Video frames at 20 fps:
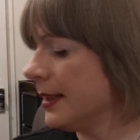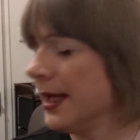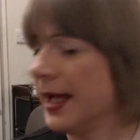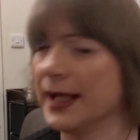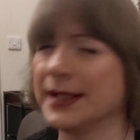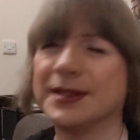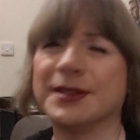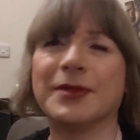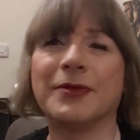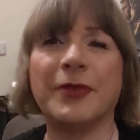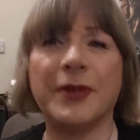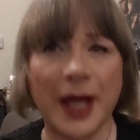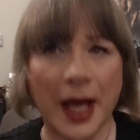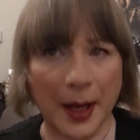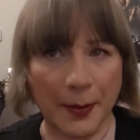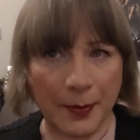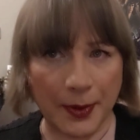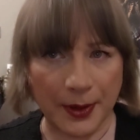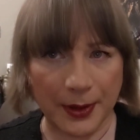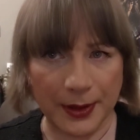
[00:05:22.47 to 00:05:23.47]
And something
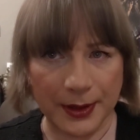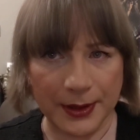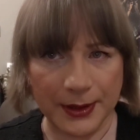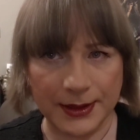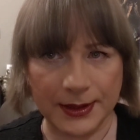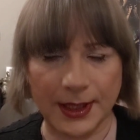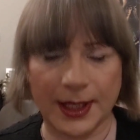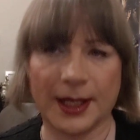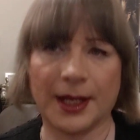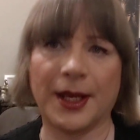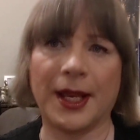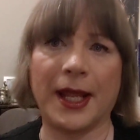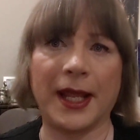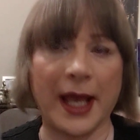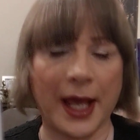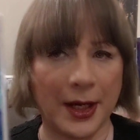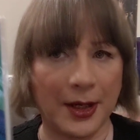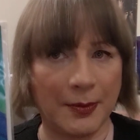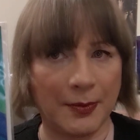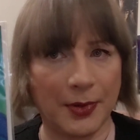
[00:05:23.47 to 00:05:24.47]
happens, and they
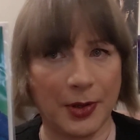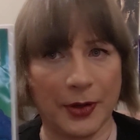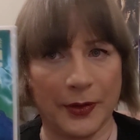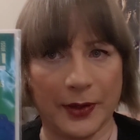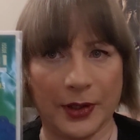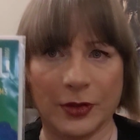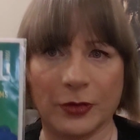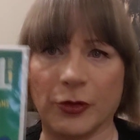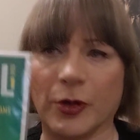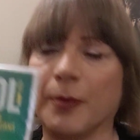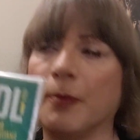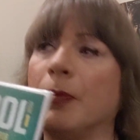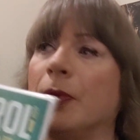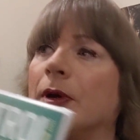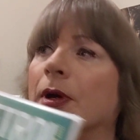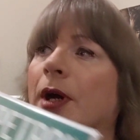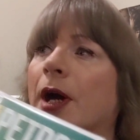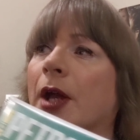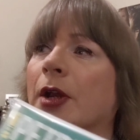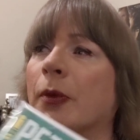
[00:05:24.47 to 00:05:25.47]
end up going on a run.
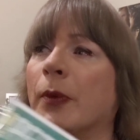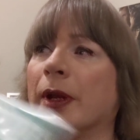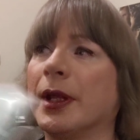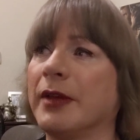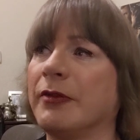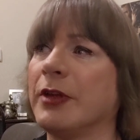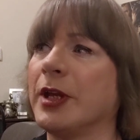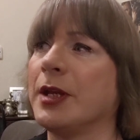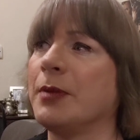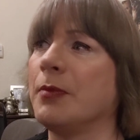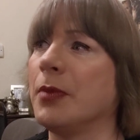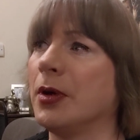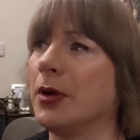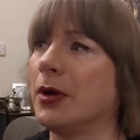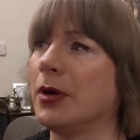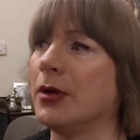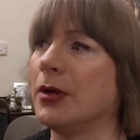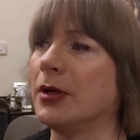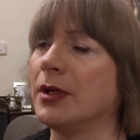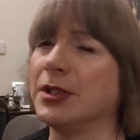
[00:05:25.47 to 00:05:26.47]
But I don't want to give you any
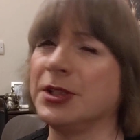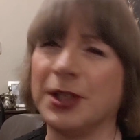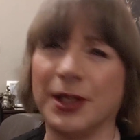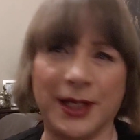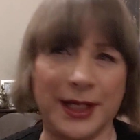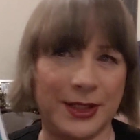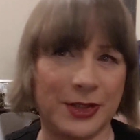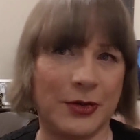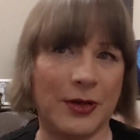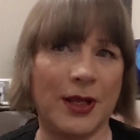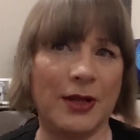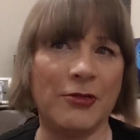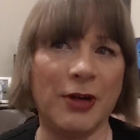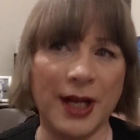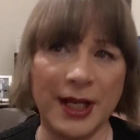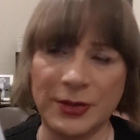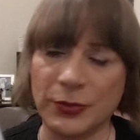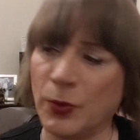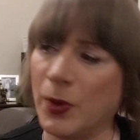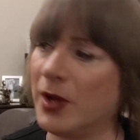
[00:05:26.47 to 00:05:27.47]
more because it
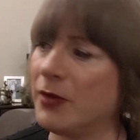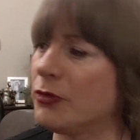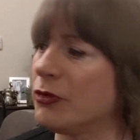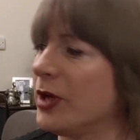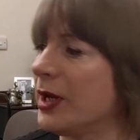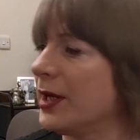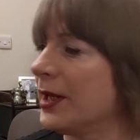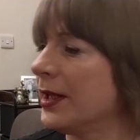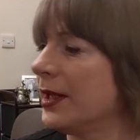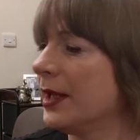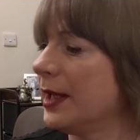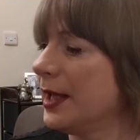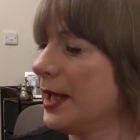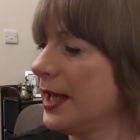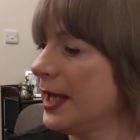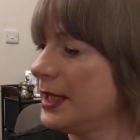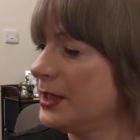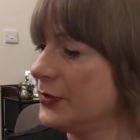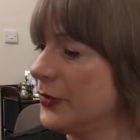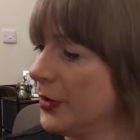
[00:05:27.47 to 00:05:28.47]
is worth reading.
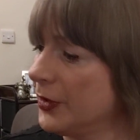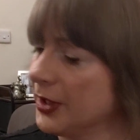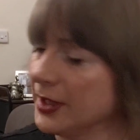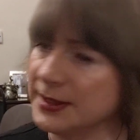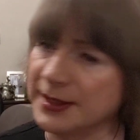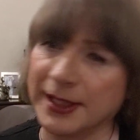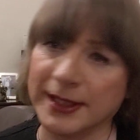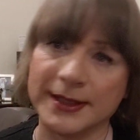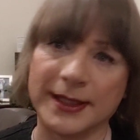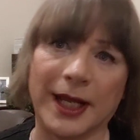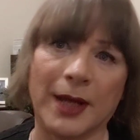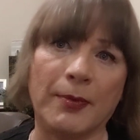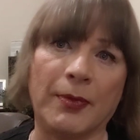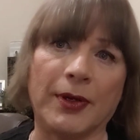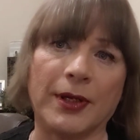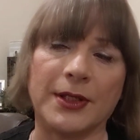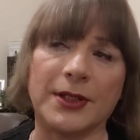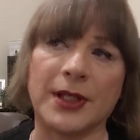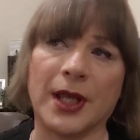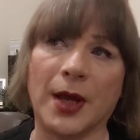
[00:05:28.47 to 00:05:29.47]
It's $4.99,
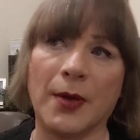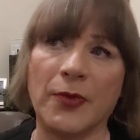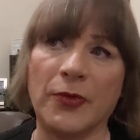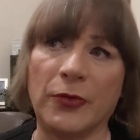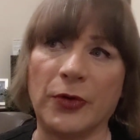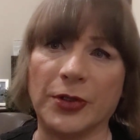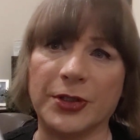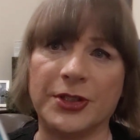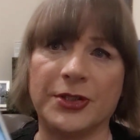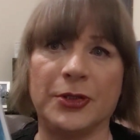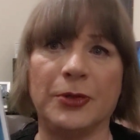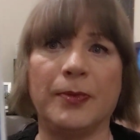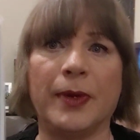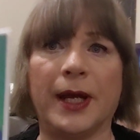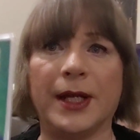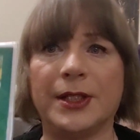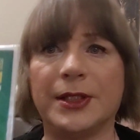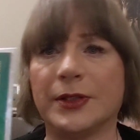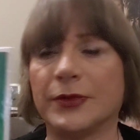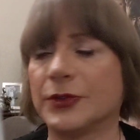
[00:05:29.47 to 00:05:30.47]
but it's 42
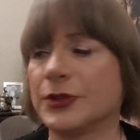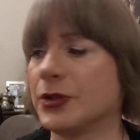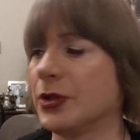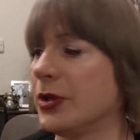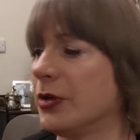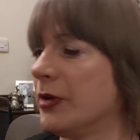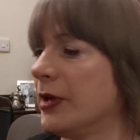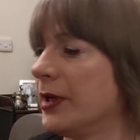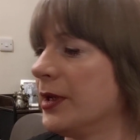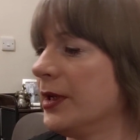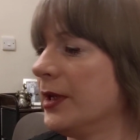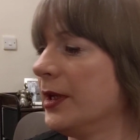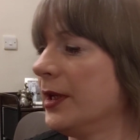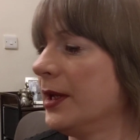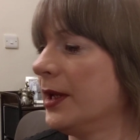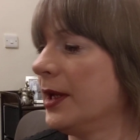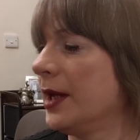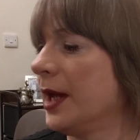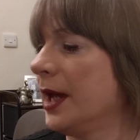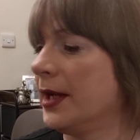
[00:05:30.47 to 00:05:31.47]
pages of story,
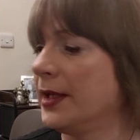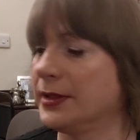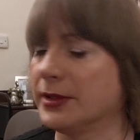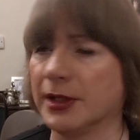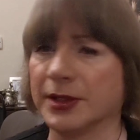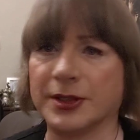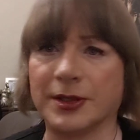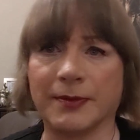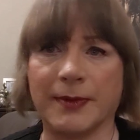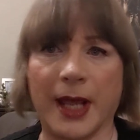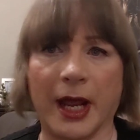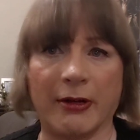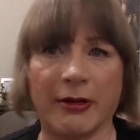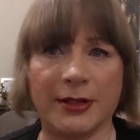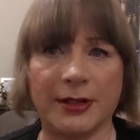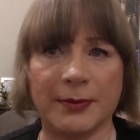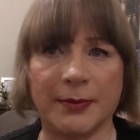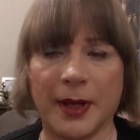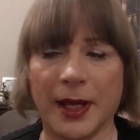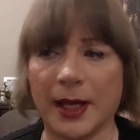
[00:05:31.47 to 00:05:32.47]
and it's got some
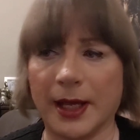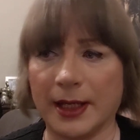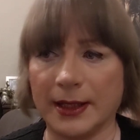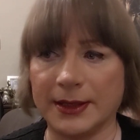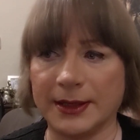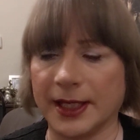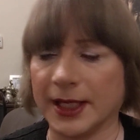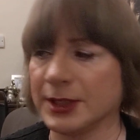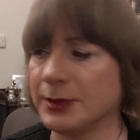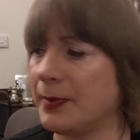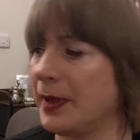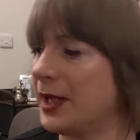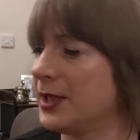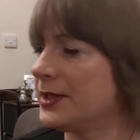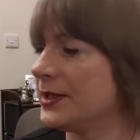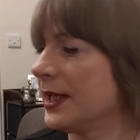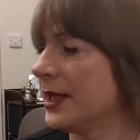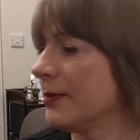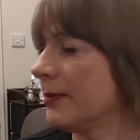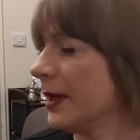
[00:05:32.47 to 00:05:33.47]
character sketch
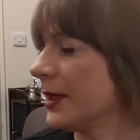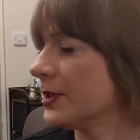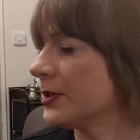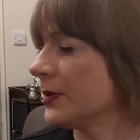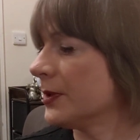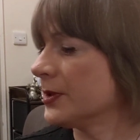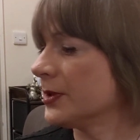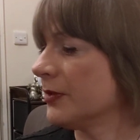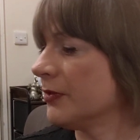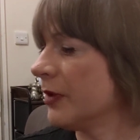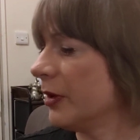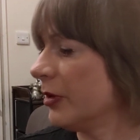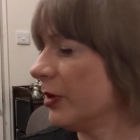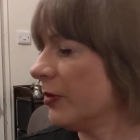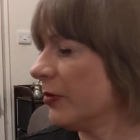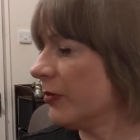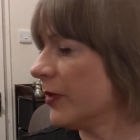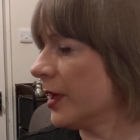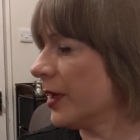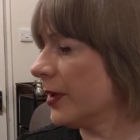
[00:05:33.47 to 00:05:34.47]
pages on the back as well. So very
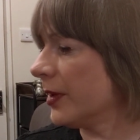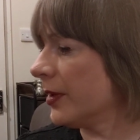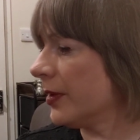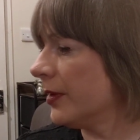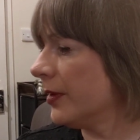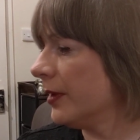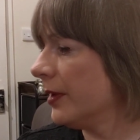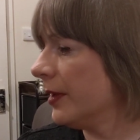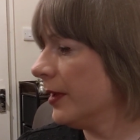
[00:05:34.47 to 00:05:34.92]
good value.